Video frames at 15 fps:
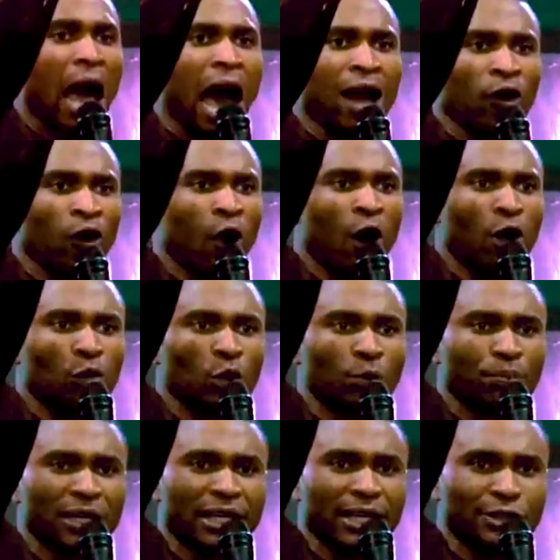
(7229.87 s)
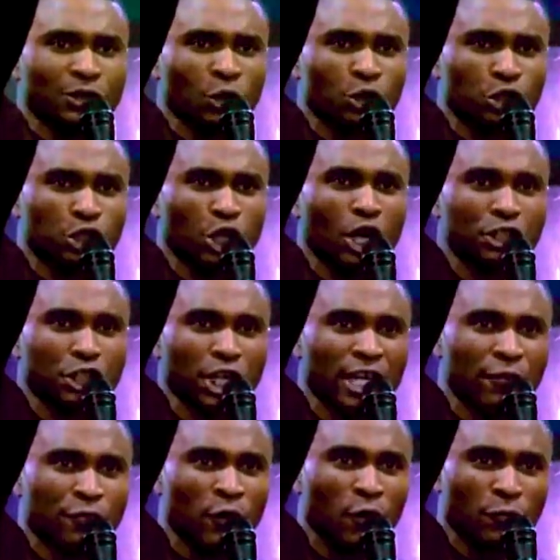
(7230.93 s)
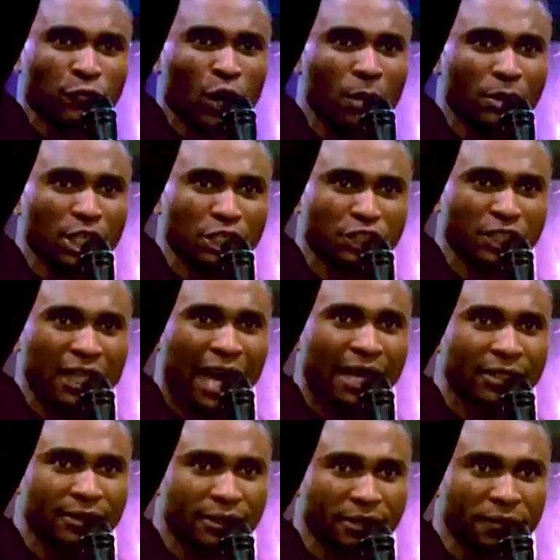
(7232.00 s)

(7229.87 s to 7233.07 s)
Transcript: And God will begin to judge evil from this night.